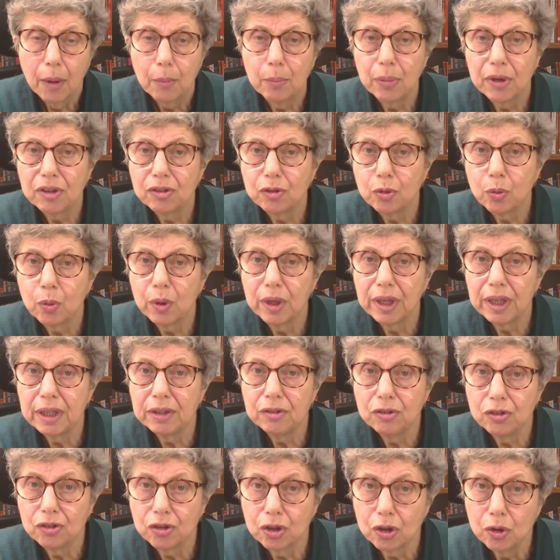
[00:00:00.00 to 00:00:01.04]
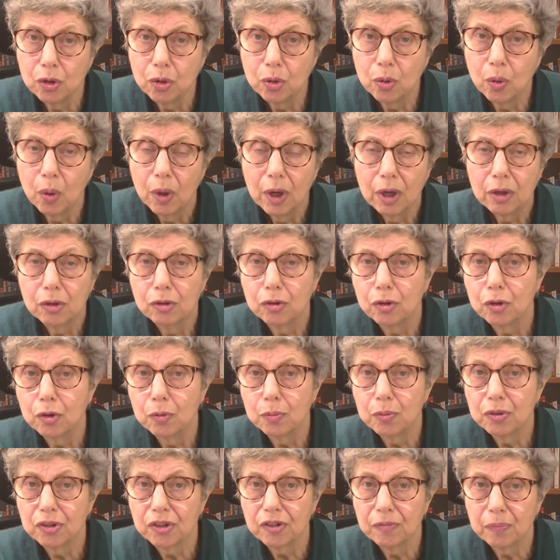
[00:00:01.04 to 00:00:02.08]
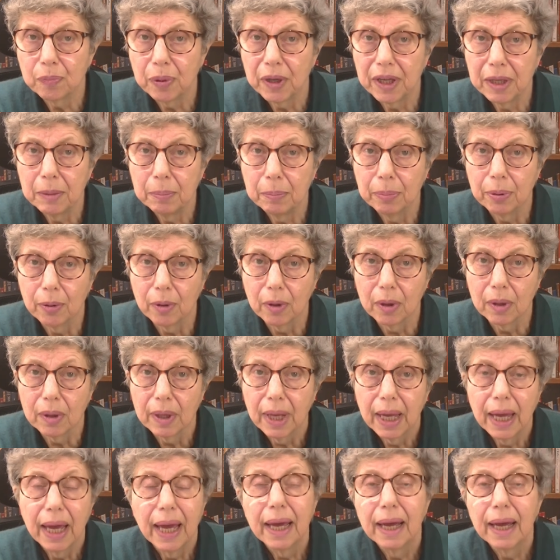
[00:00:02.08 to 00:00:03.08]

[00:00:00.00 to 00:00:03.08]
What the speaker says: between two groups of people